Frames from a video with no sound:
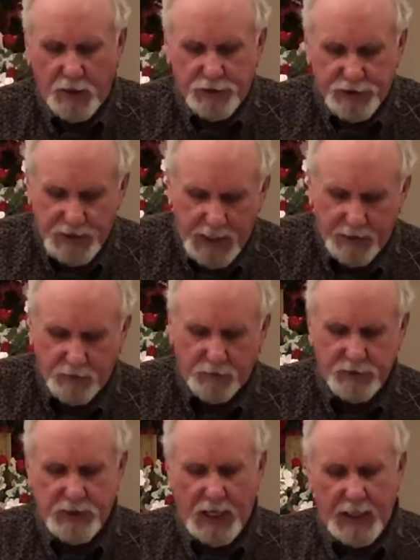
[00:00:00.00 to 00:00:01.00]
whose
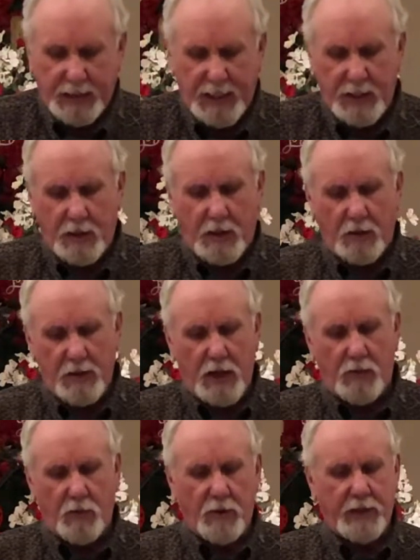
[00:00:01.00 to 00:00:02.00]
sandals are
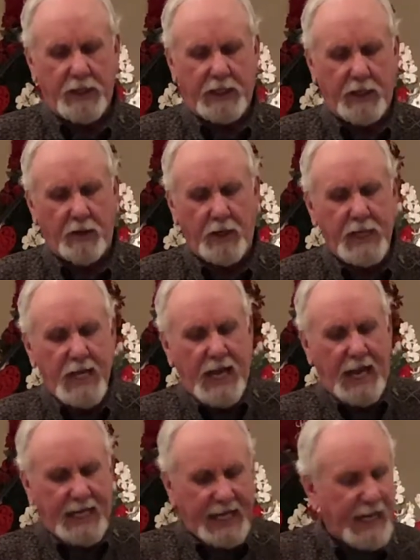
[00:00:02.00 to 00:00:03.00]
not worthy to carry,
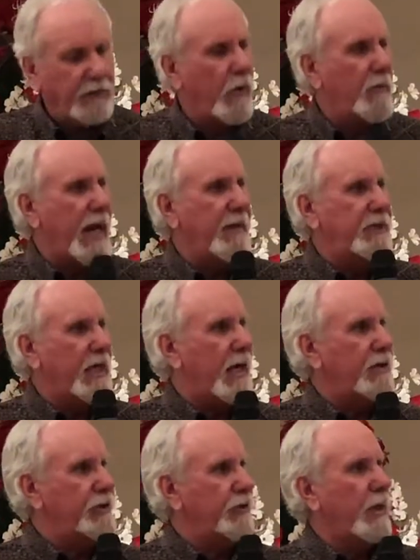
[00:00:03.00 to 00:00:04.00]
and he will
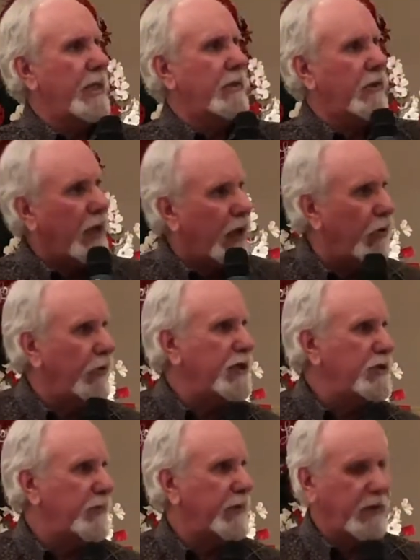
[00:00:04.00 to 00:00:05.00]
baptize you into the Holy
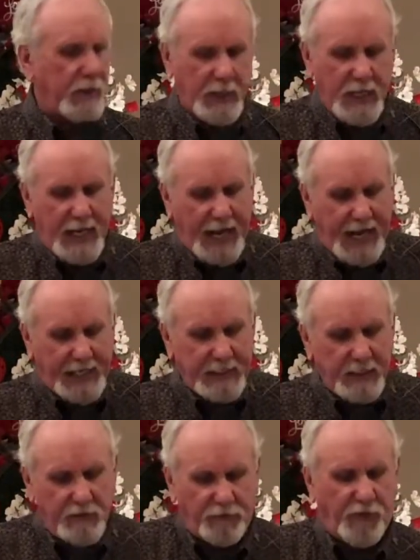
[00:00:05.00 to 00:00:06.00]
Spirit and
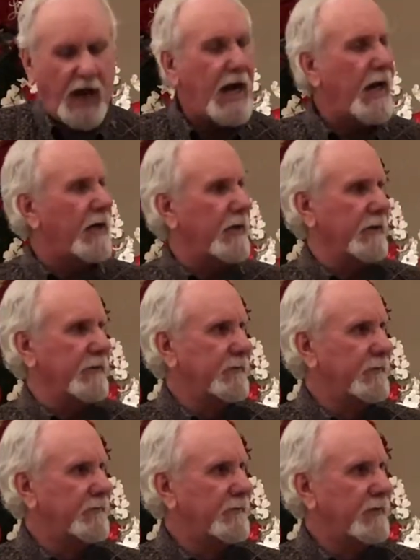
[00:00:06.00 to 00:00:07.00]
into fire.
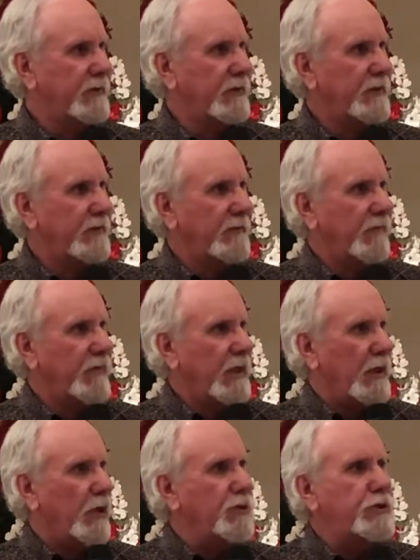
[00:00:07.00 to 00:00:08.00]

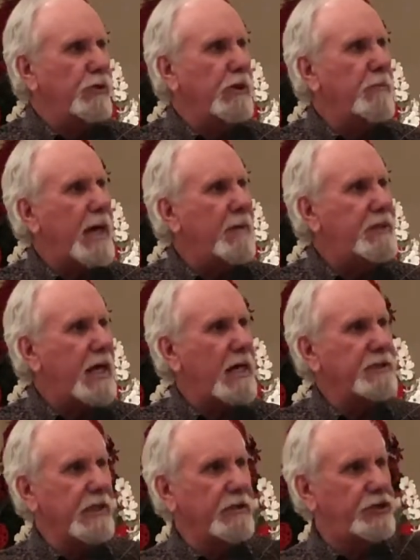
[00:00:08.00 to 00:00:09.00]
Who's doing the
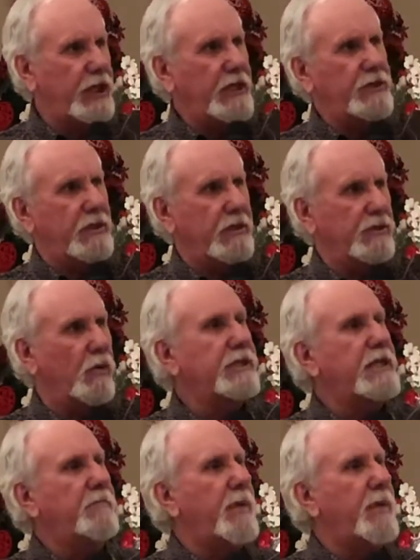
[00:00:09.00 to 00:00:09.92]
baptizing? Jesus. What's he